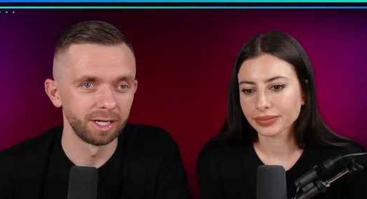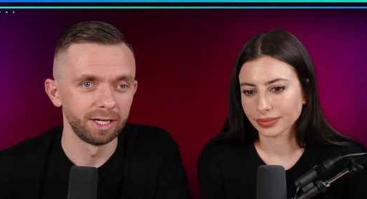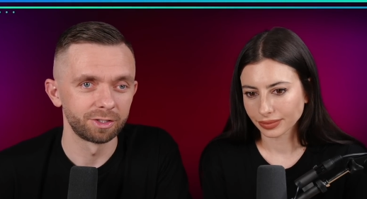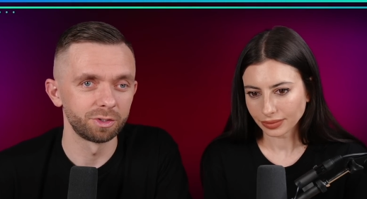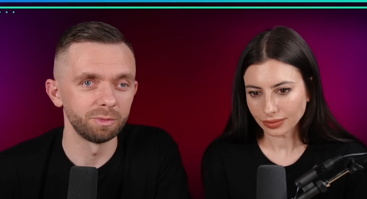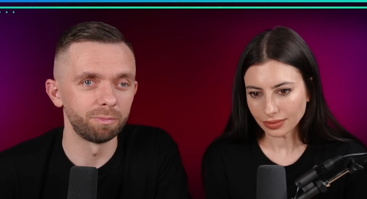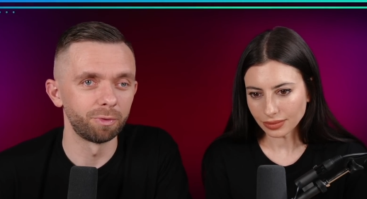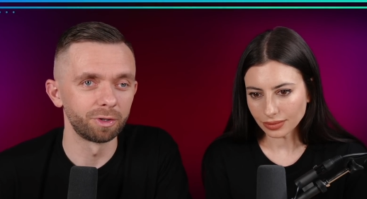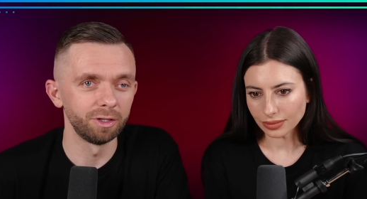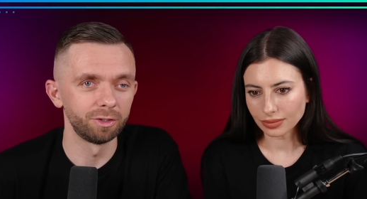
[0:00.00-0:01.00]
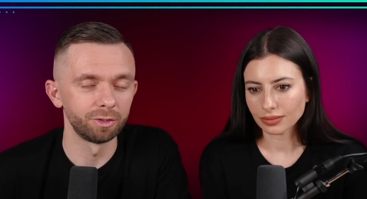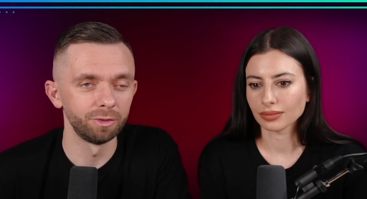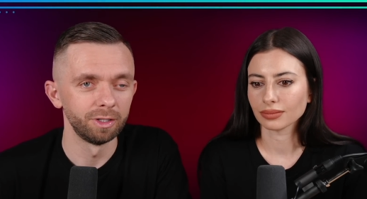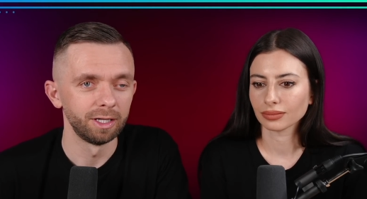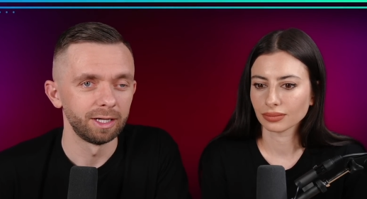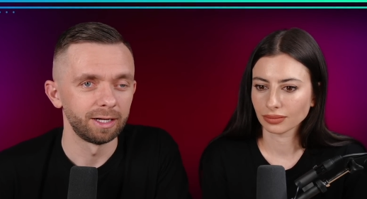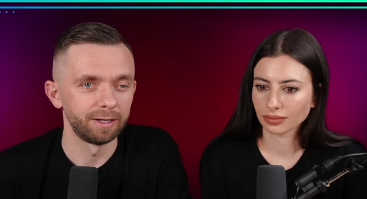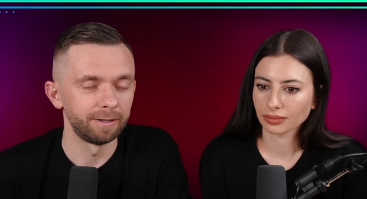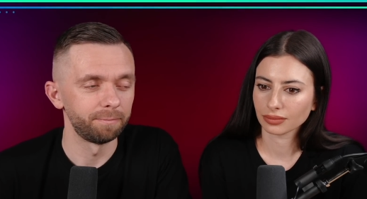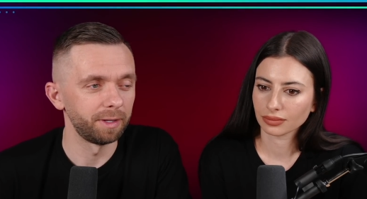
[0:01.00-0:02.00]
Speaker 1: so it's important to
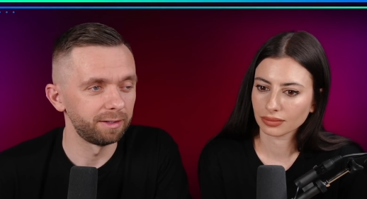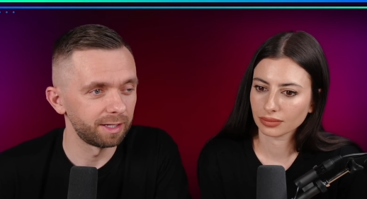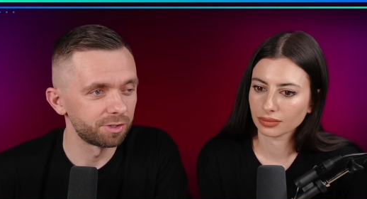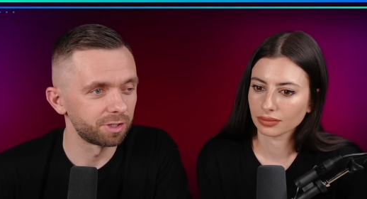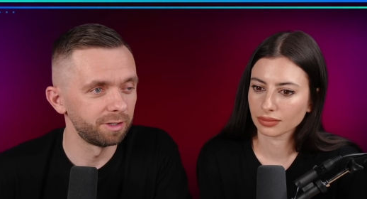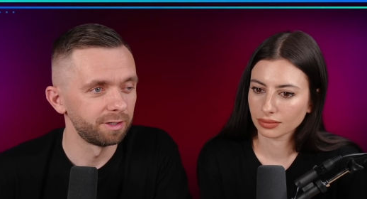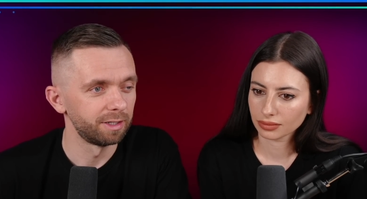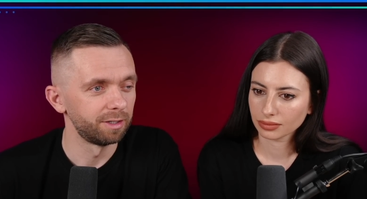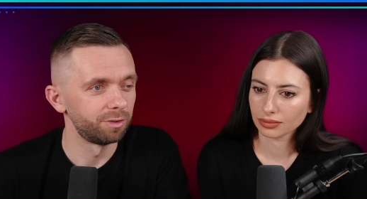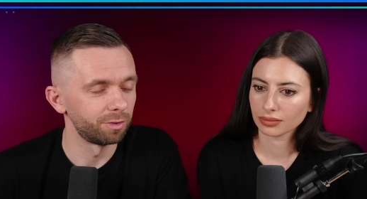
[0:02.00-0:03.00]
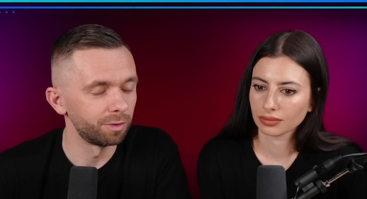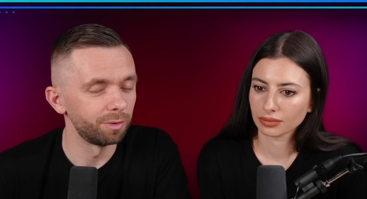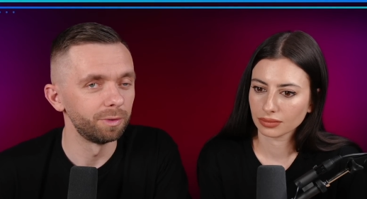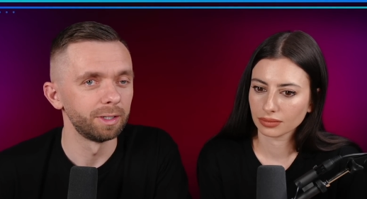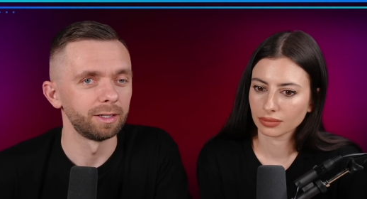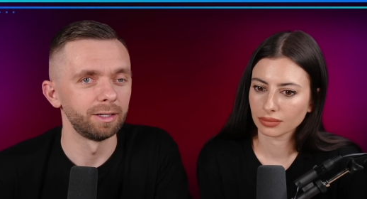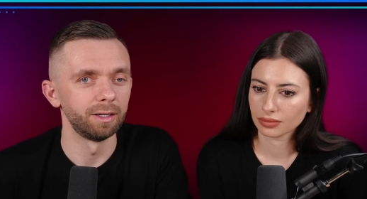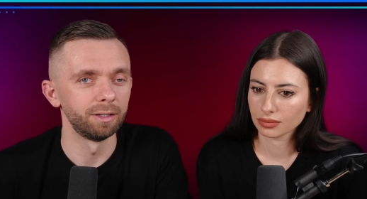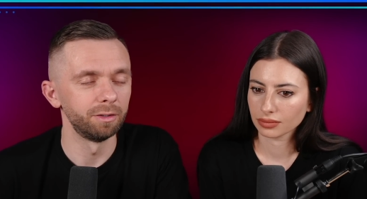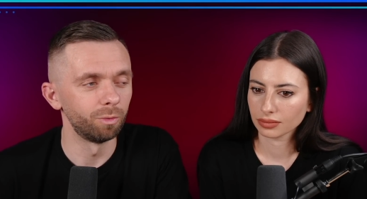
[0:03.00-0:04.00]
um, pay attention to
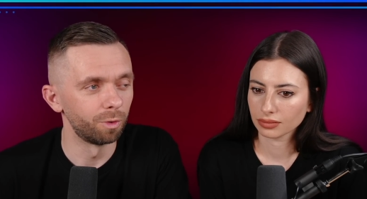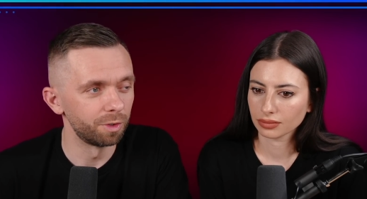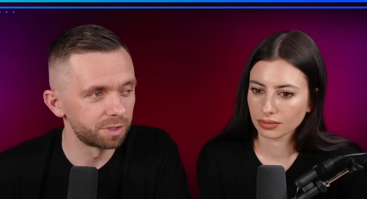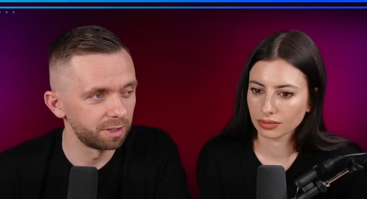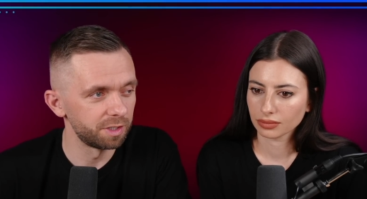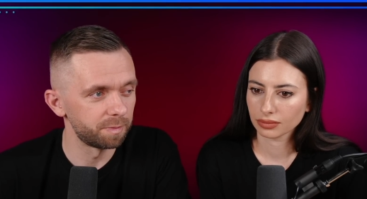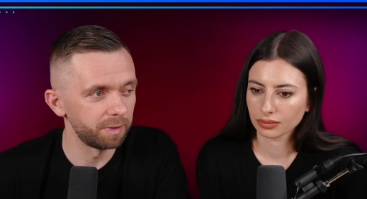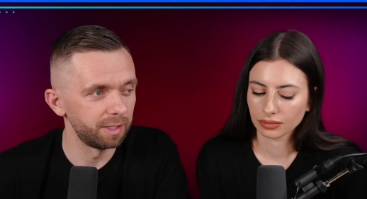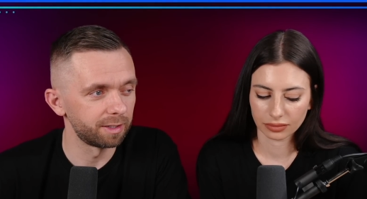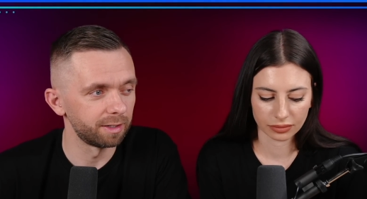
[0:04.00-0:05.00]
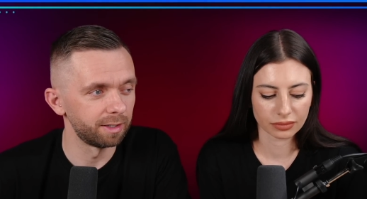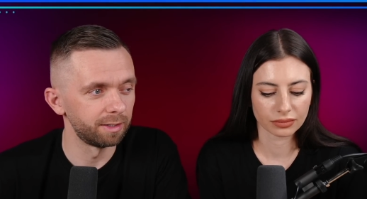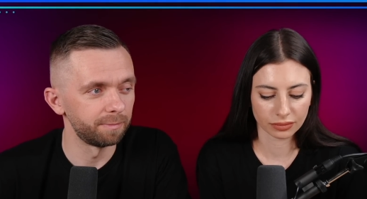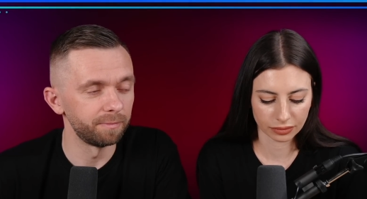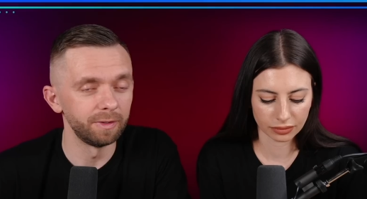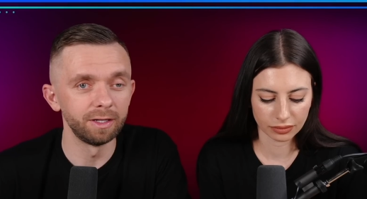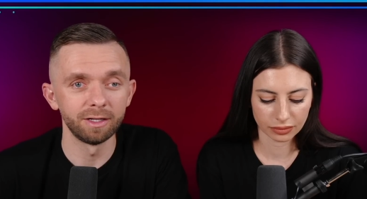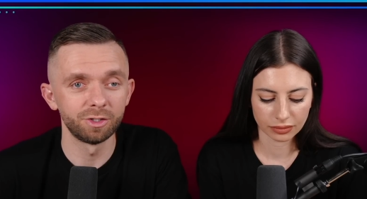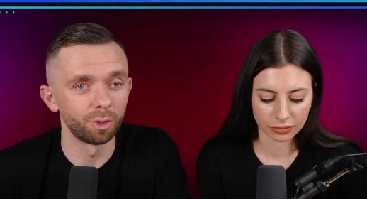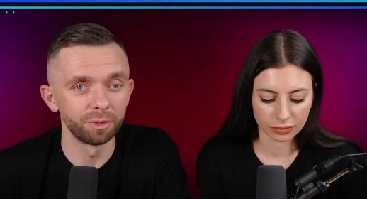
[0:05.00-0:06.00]
uh, the words that they speak. Um, mm-hmm. it is
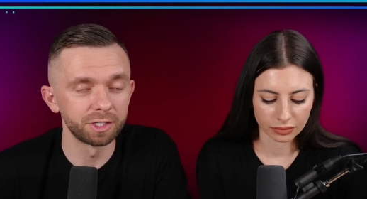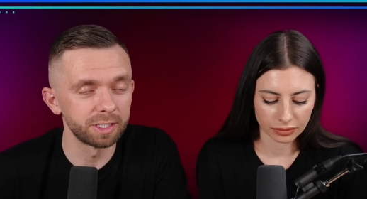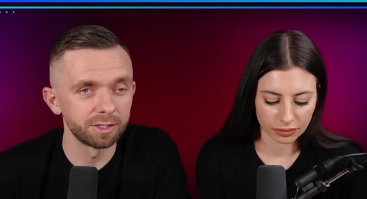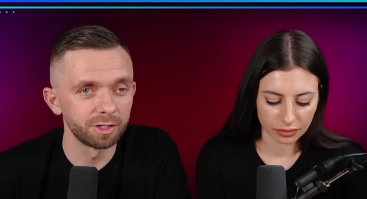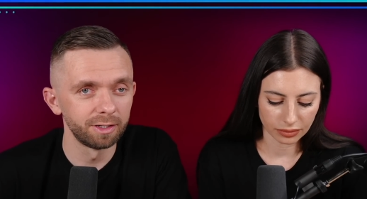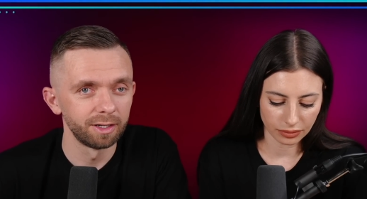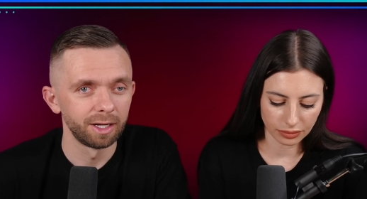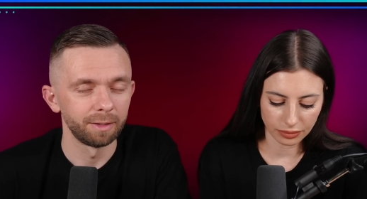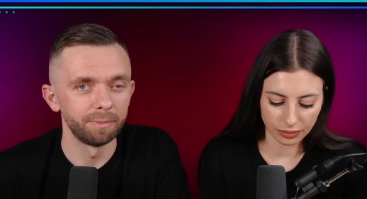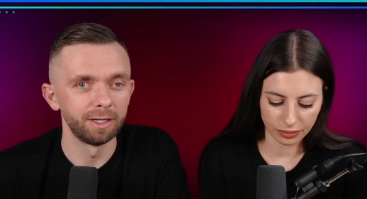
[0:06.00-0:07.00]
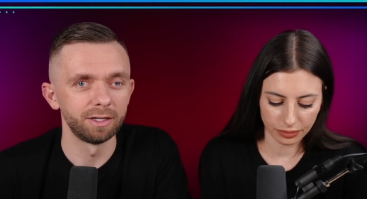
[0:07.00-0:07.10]
your decision, but it's